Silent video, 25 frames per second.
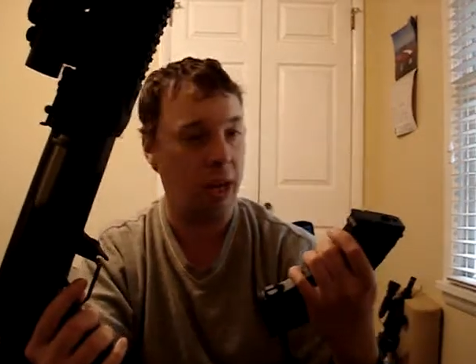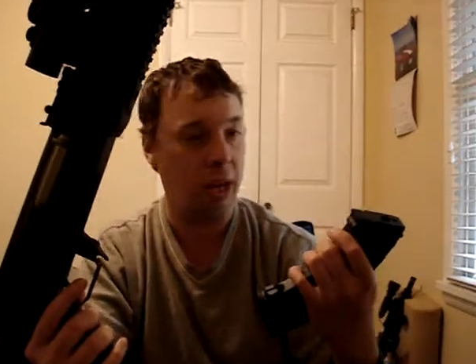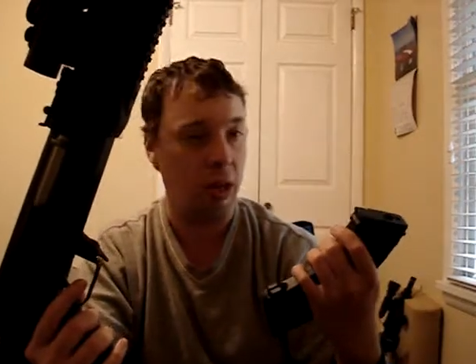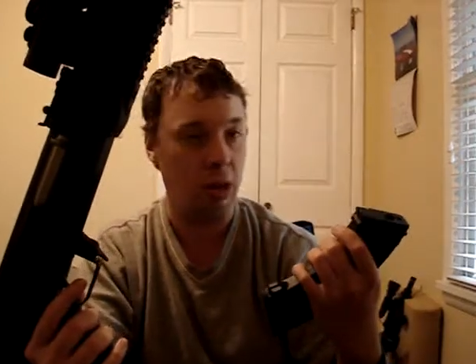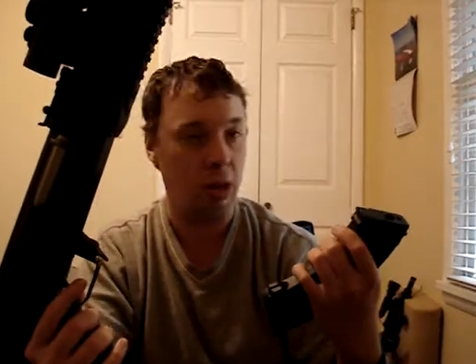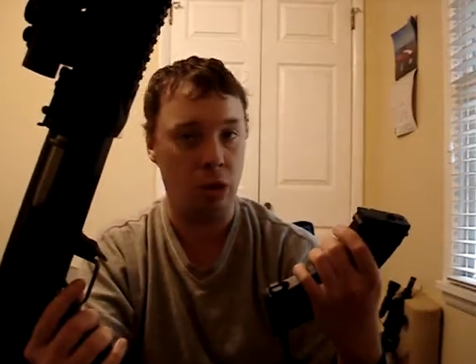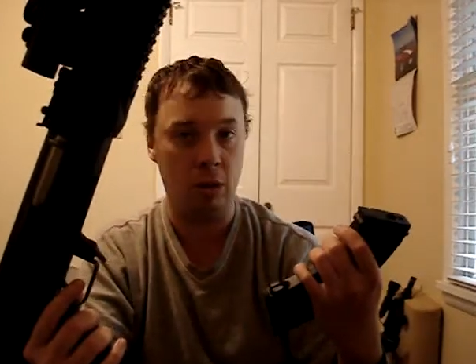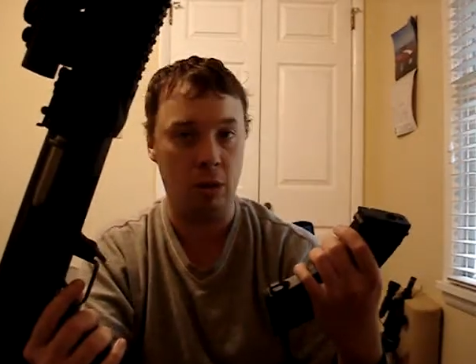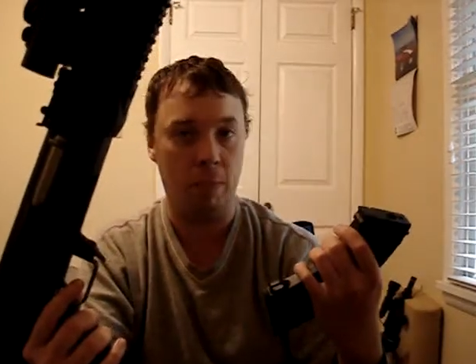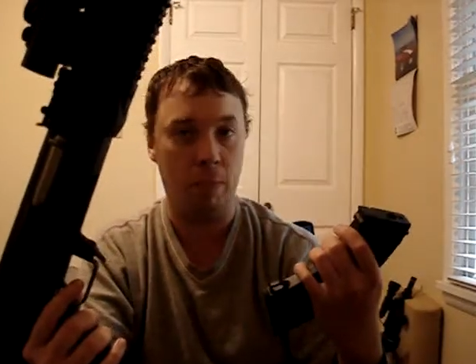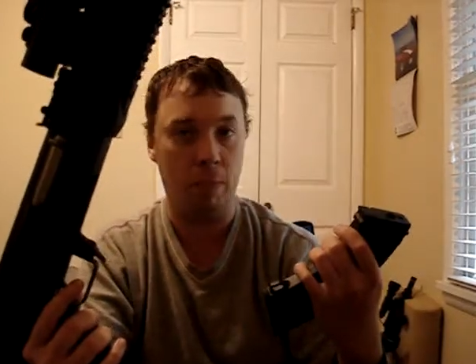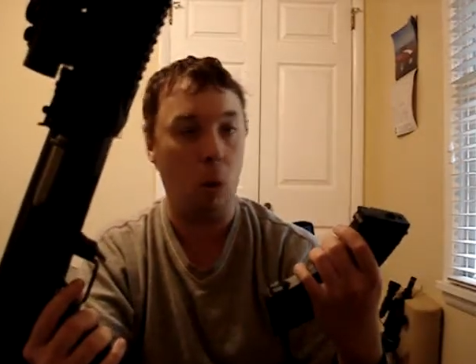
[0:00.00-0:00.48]
a
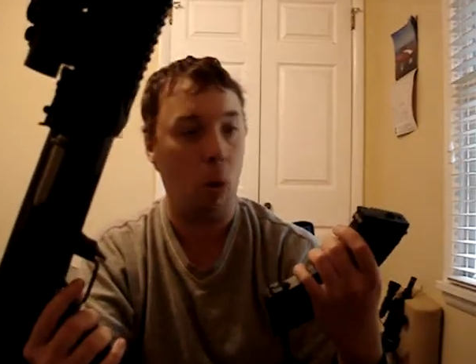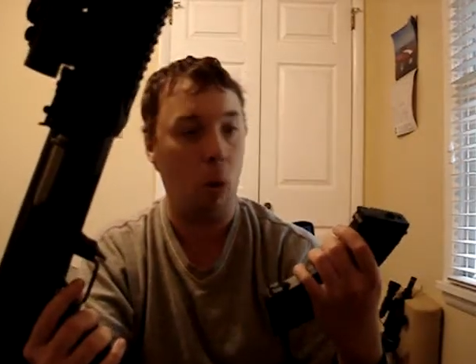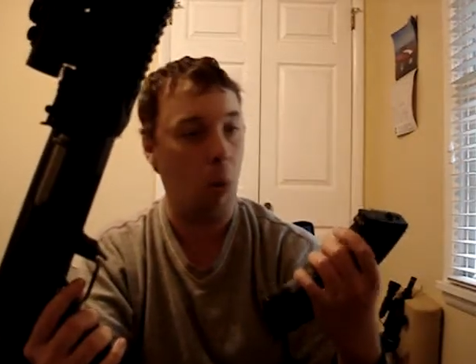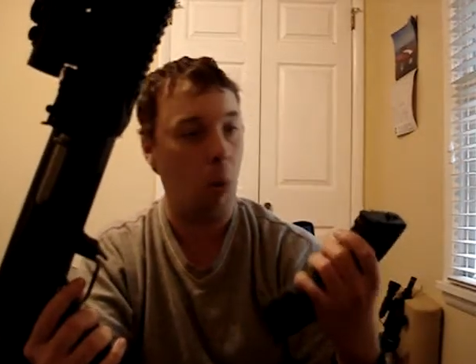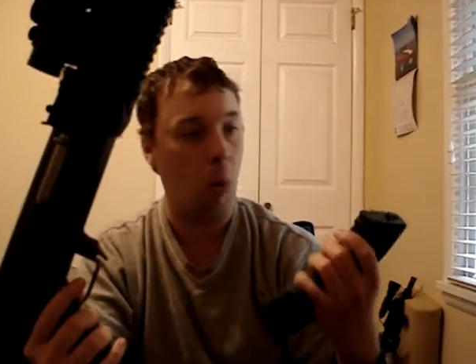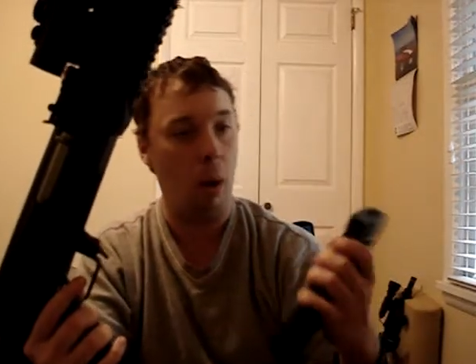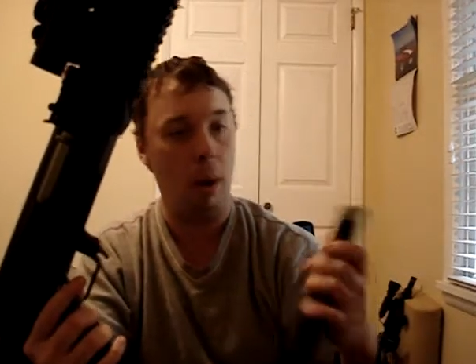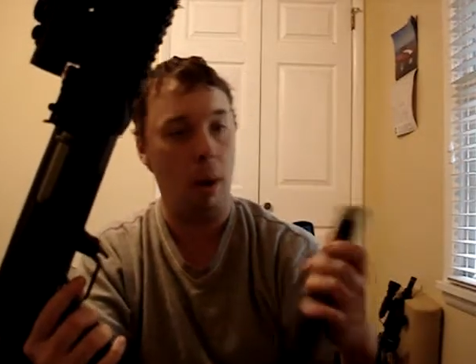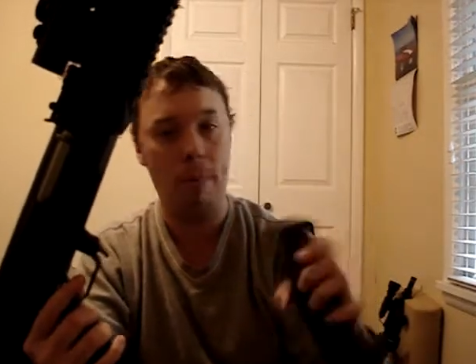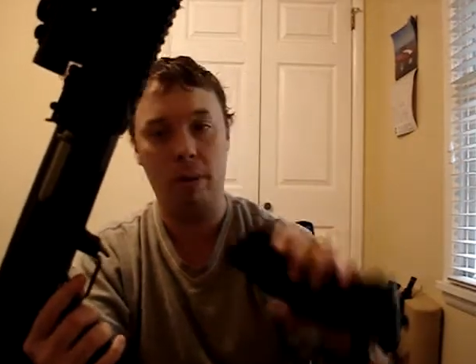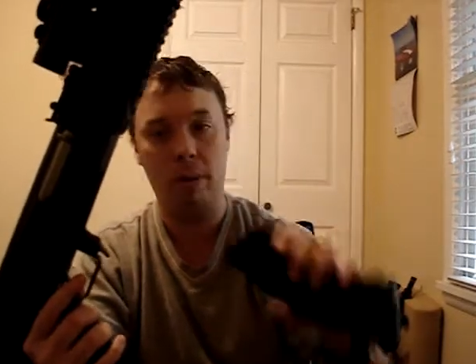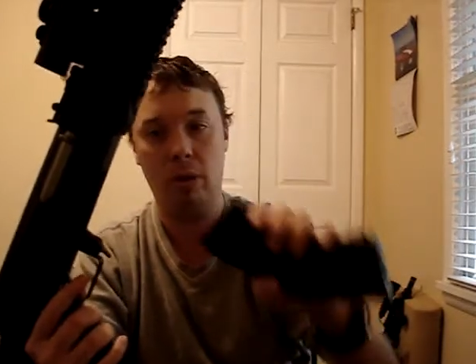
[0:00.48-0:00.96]
support
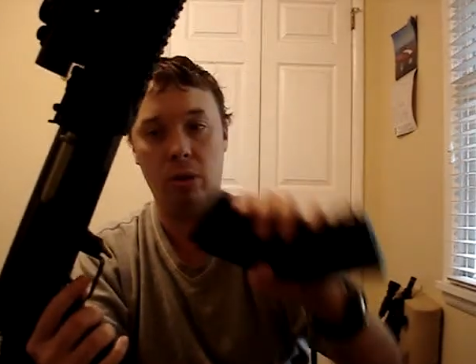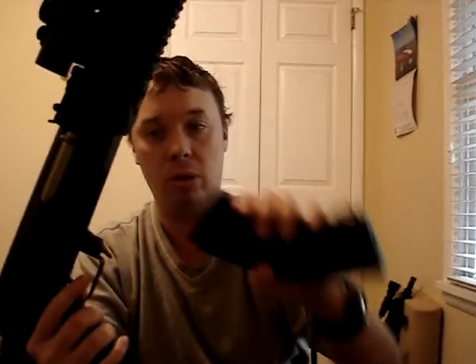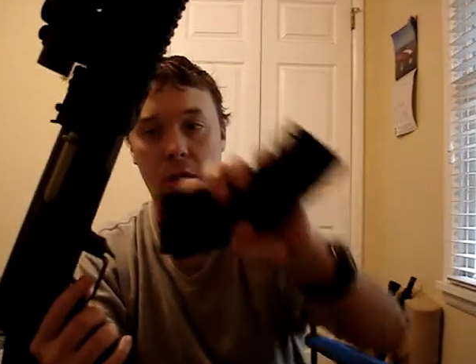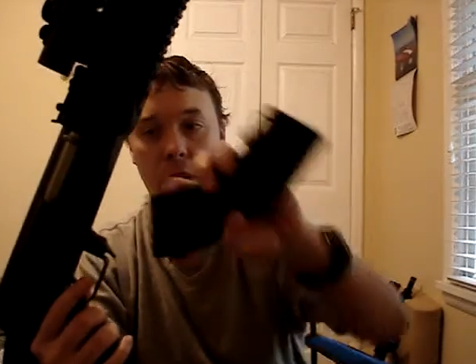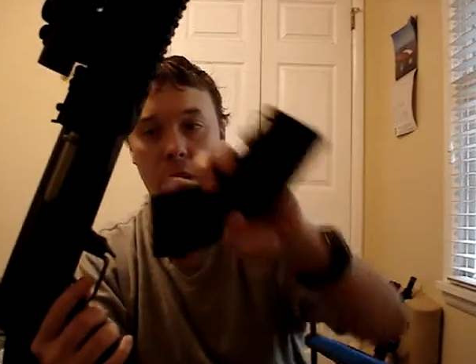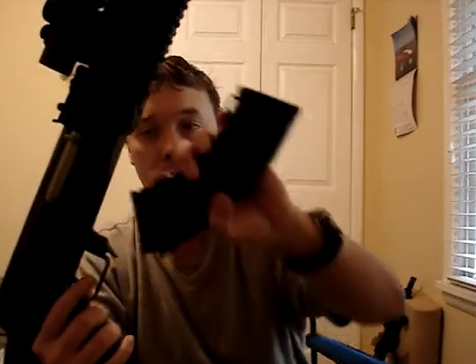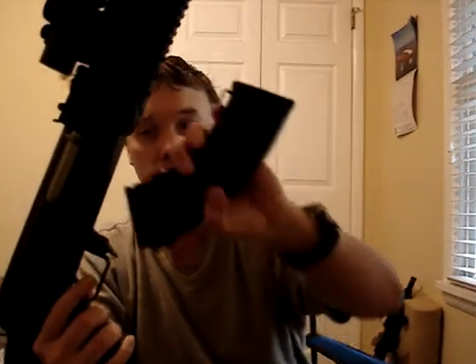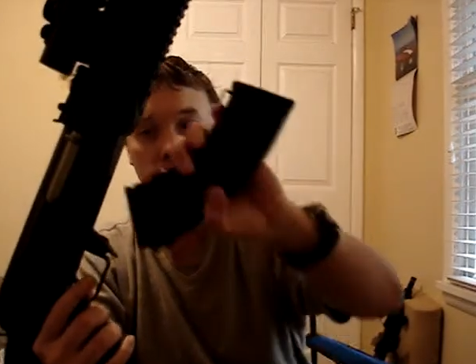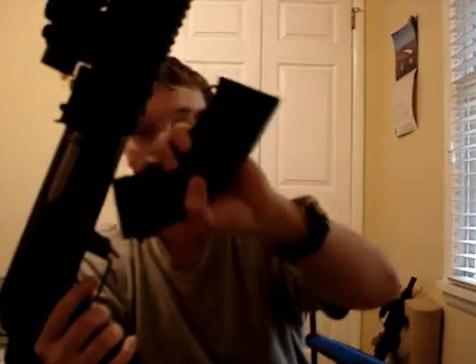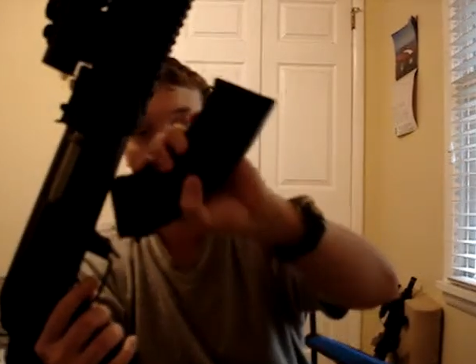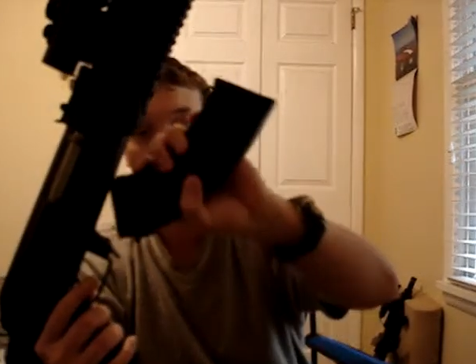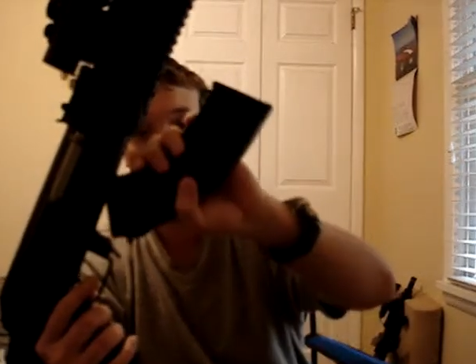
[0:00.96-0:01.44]
weapon.
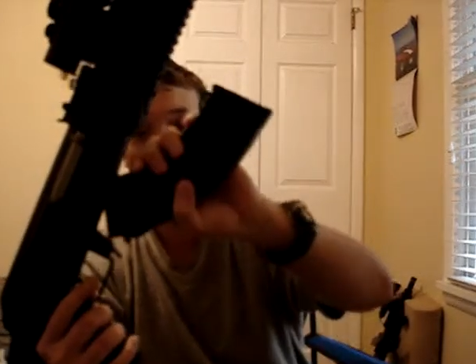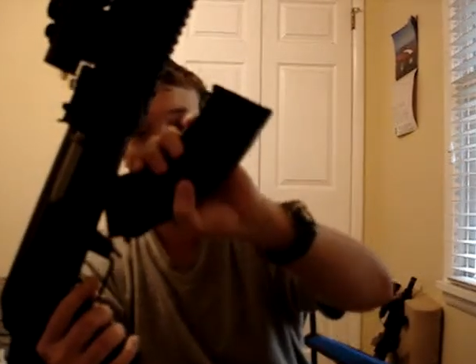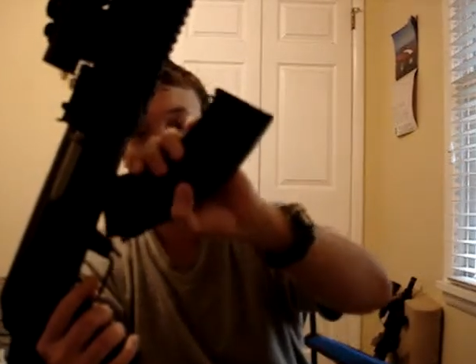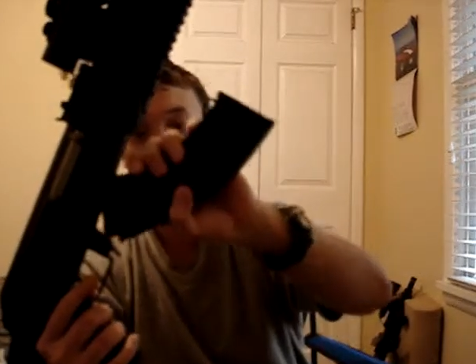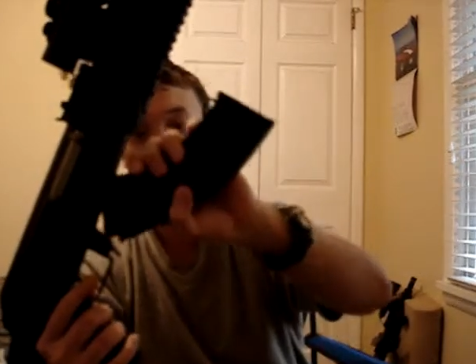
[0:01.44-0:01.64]
Stick you on a